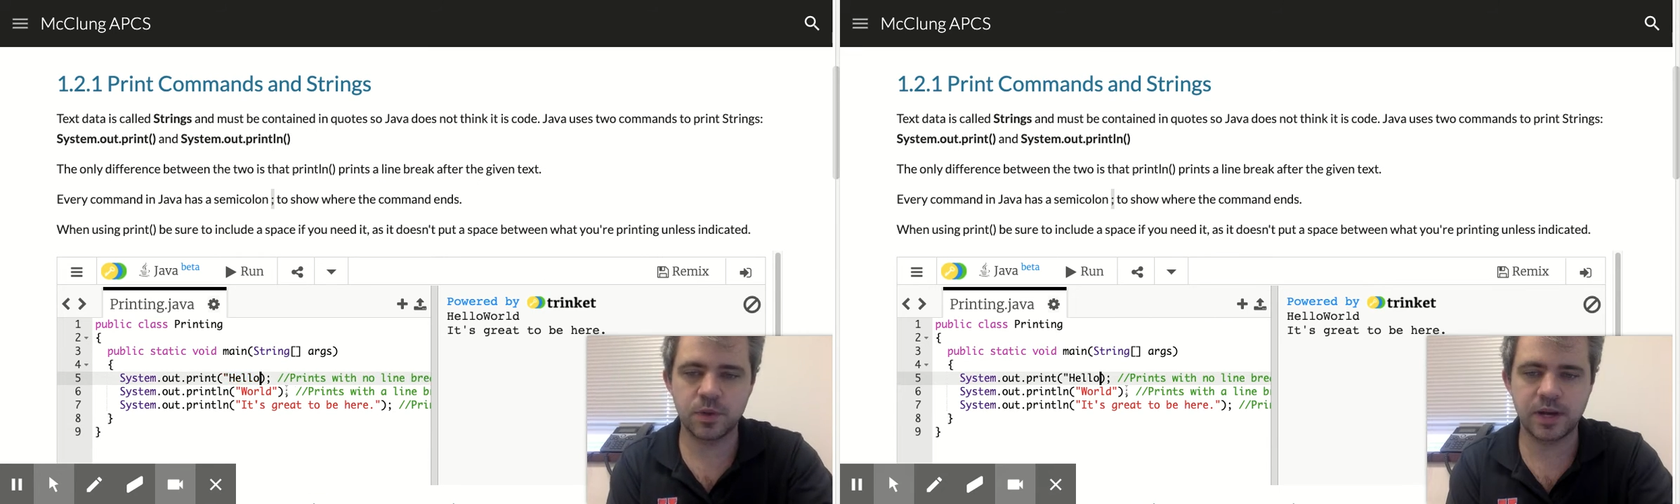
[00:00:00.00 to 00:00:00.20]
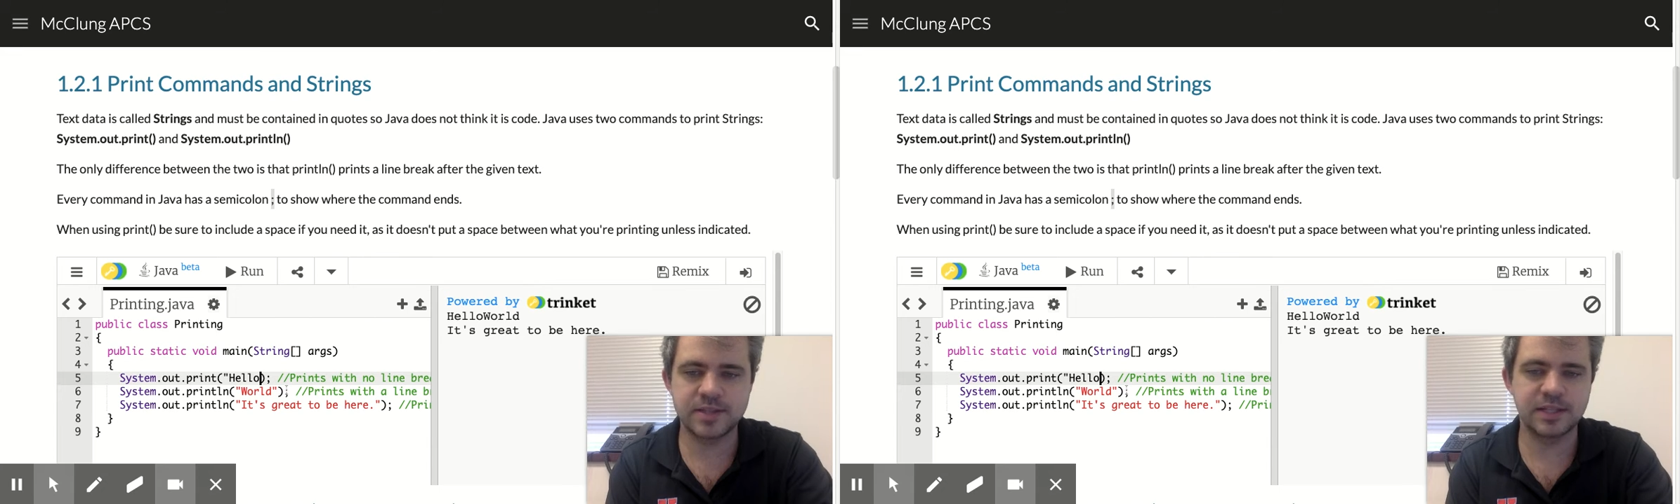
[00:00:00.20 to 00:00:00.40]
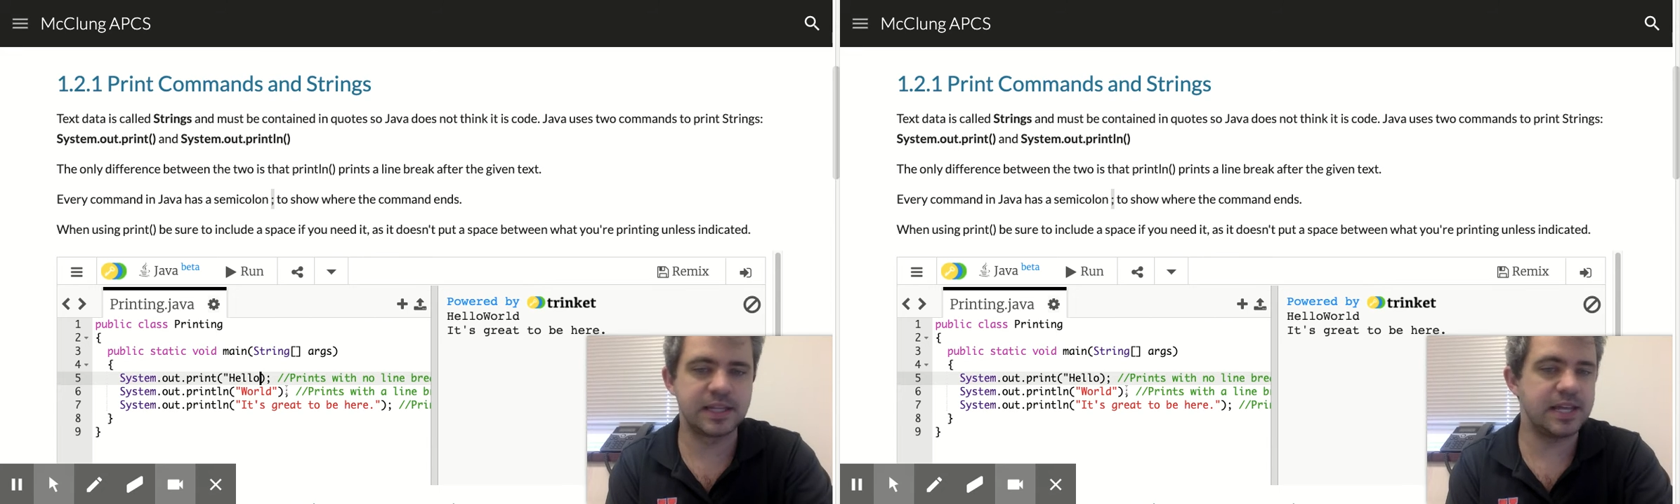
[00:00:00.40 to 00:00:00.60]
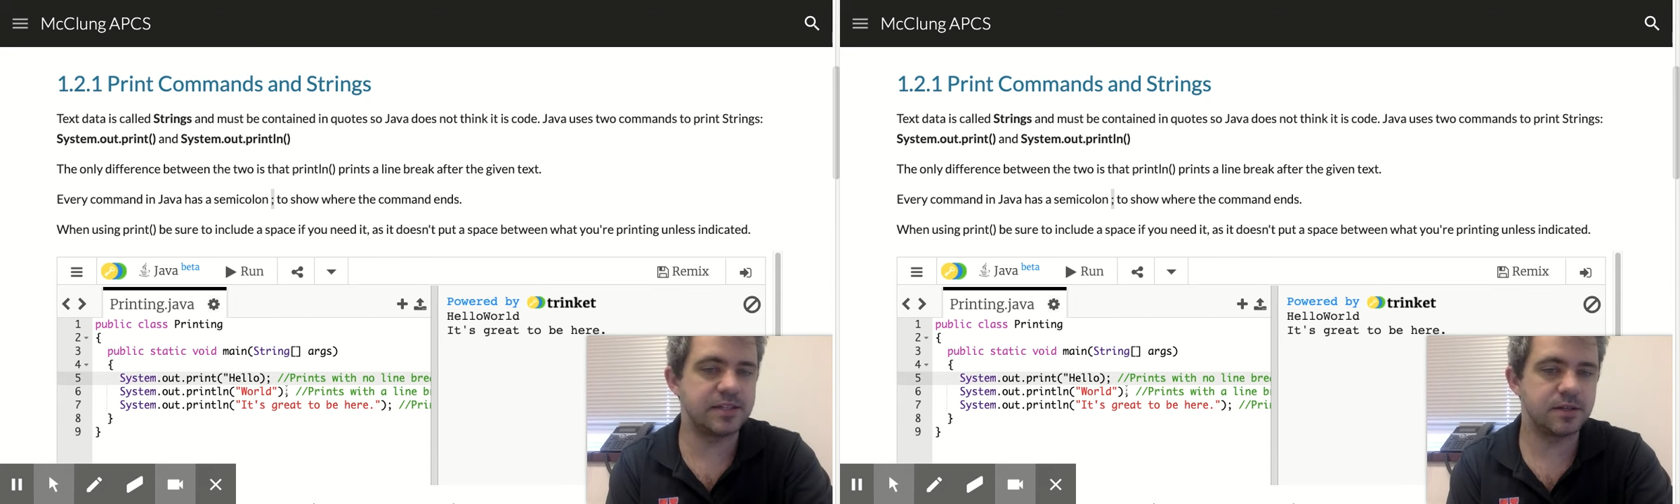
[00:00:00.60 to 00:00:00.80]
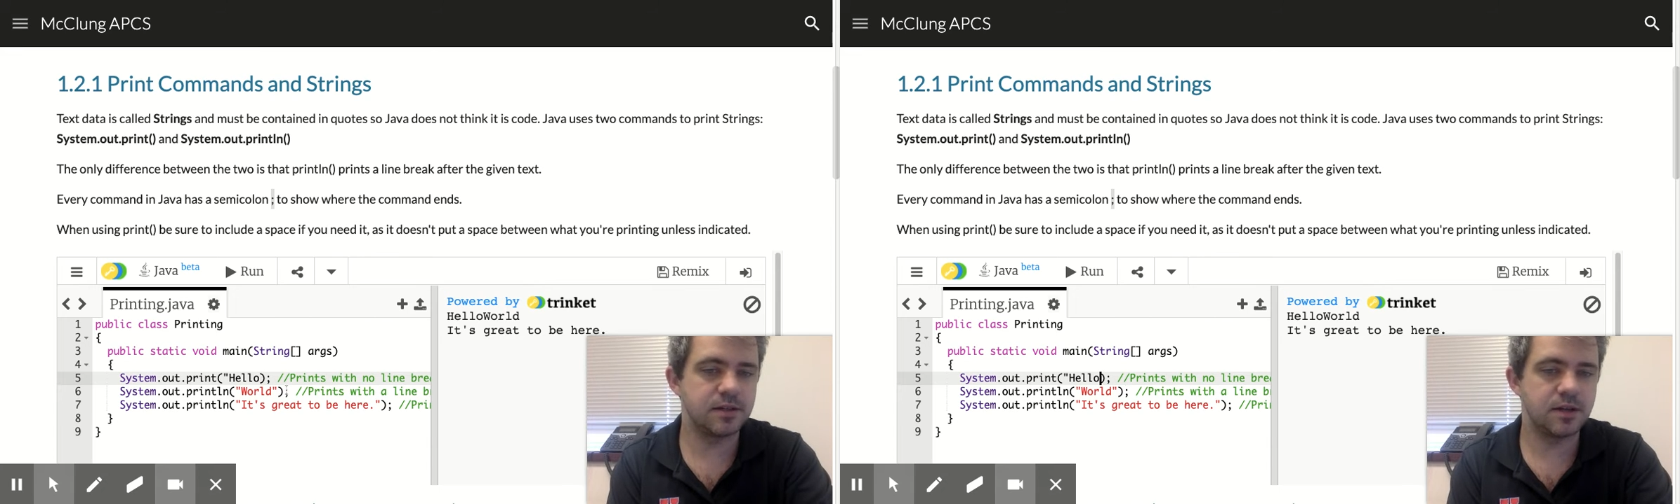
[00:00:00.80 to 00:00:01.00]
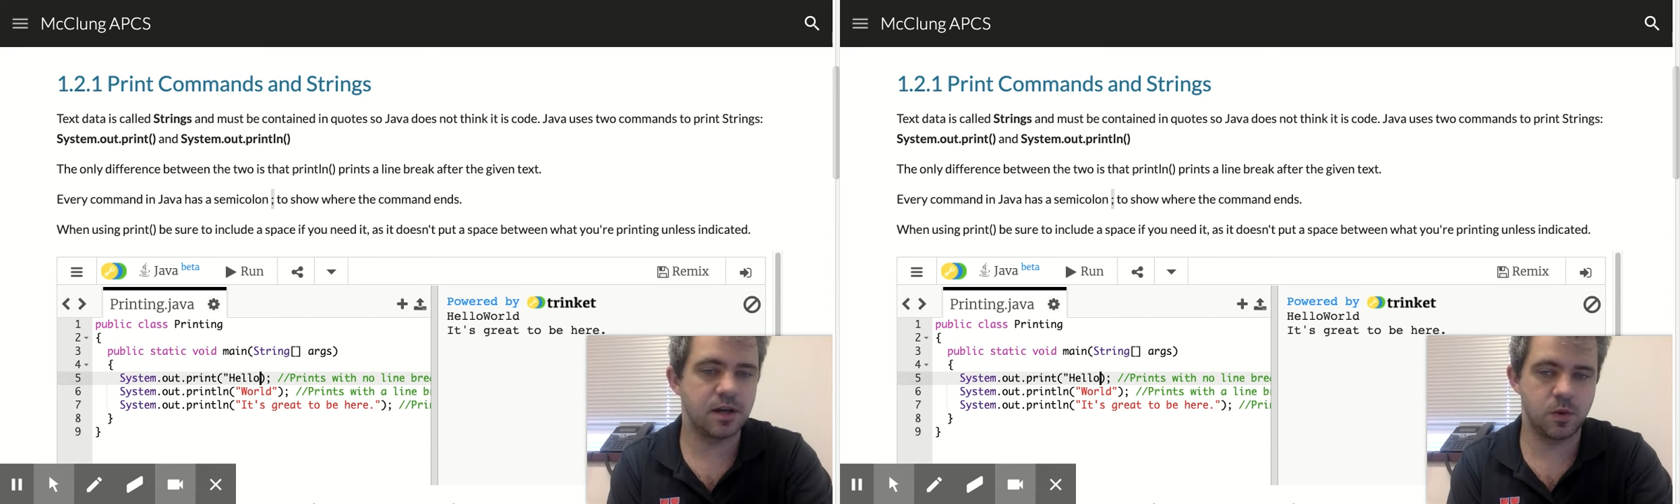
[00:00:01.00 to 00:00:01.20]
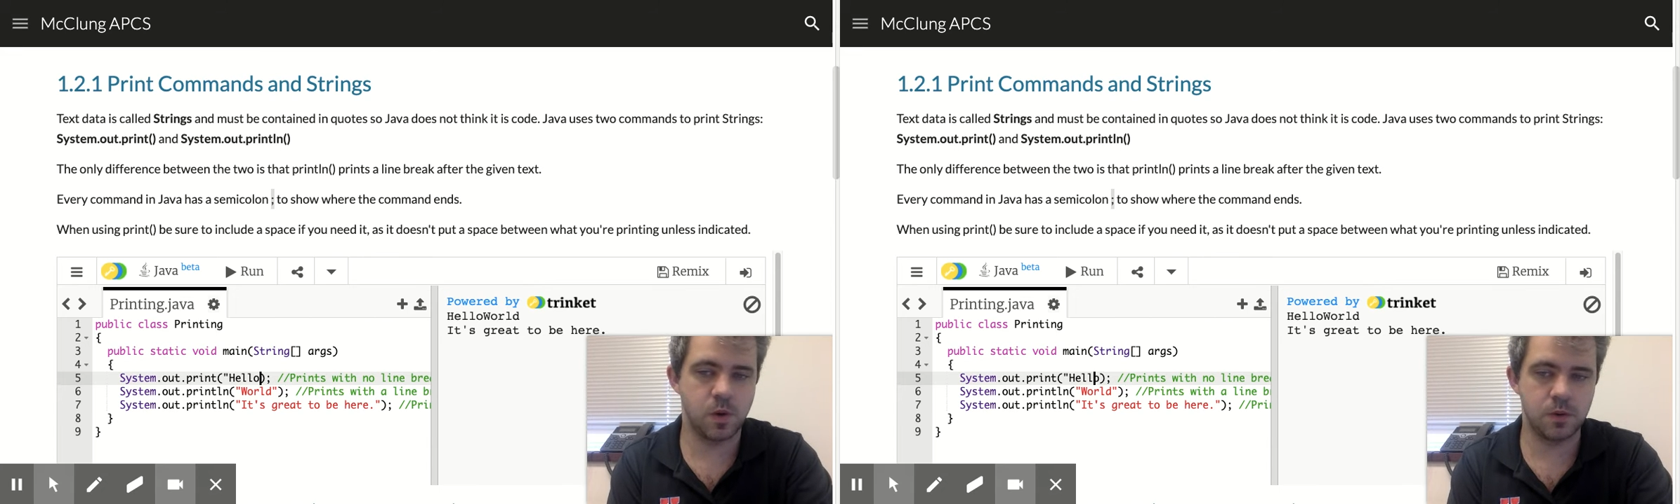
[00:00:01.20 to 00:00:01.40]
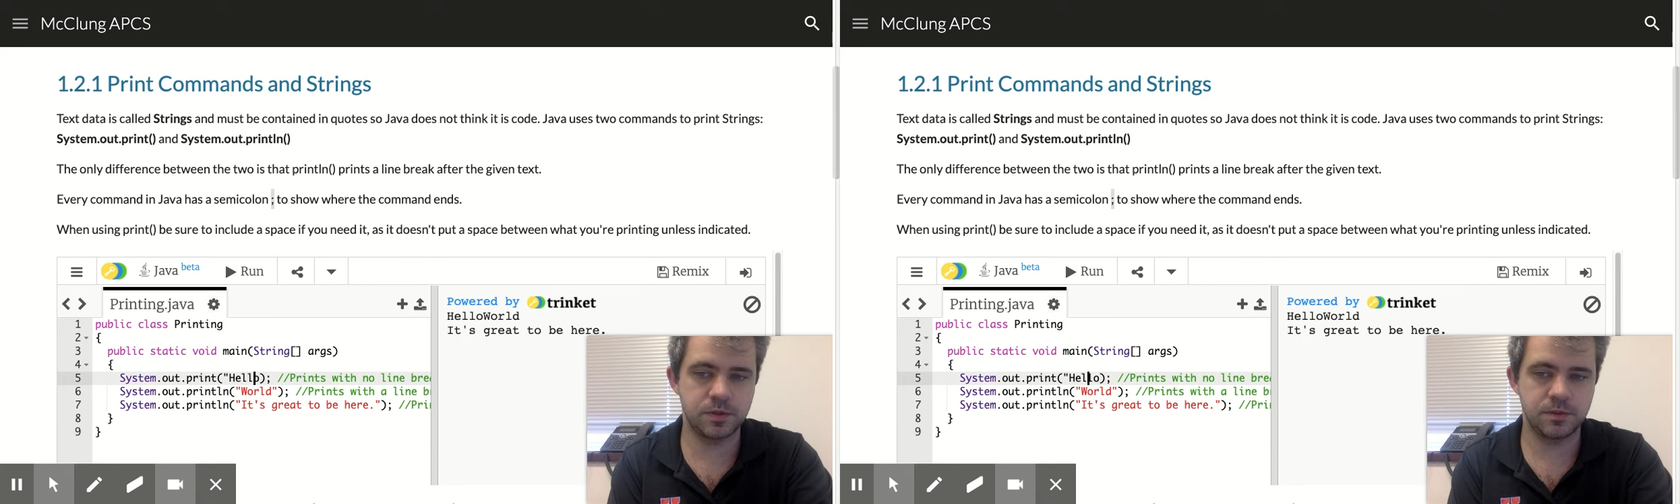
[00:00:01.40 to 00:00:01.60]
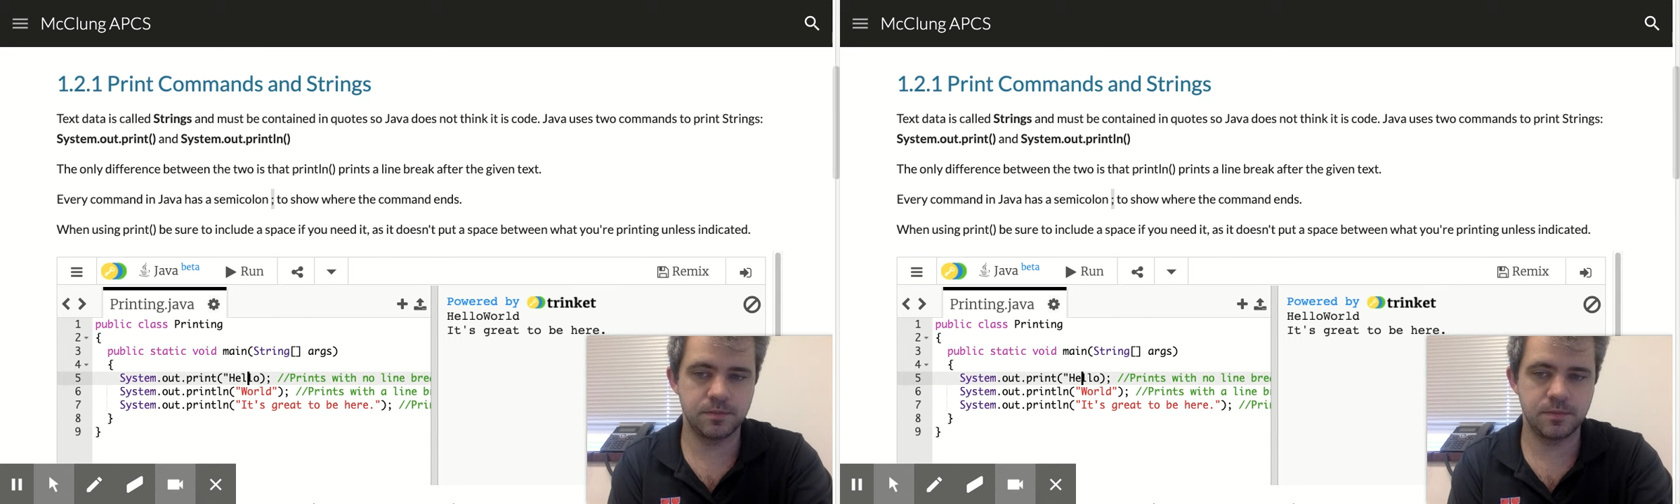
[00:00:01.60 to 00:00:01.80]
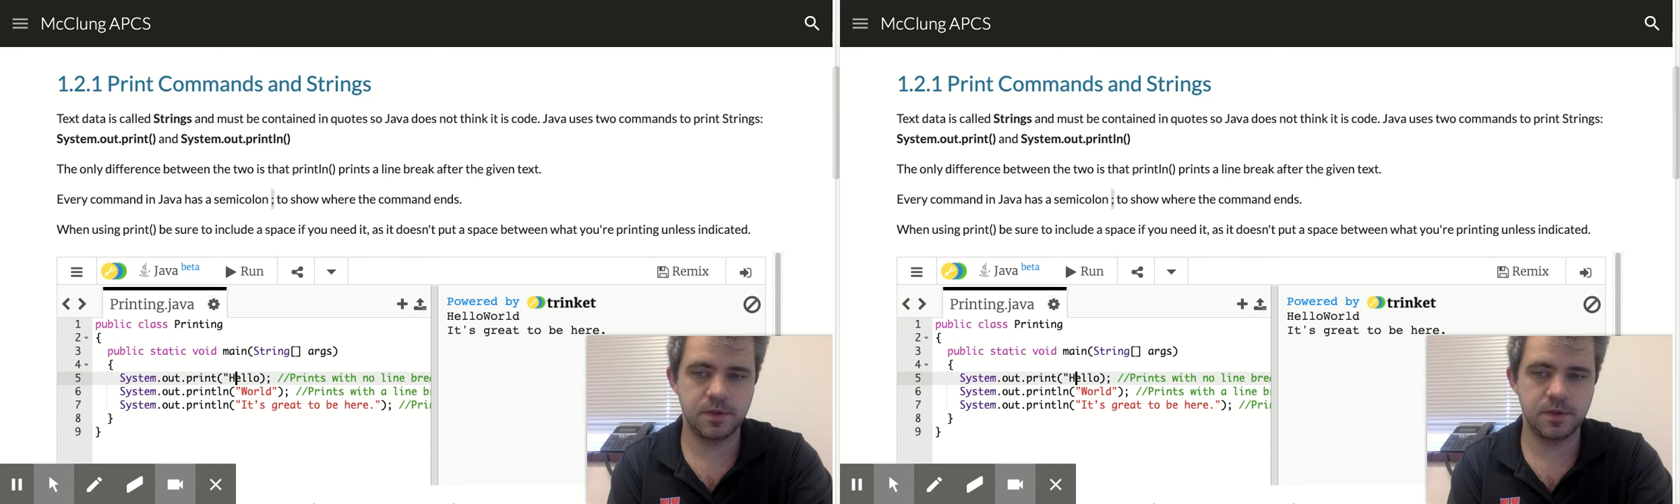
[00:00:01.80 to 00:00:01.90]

when I delete a quote.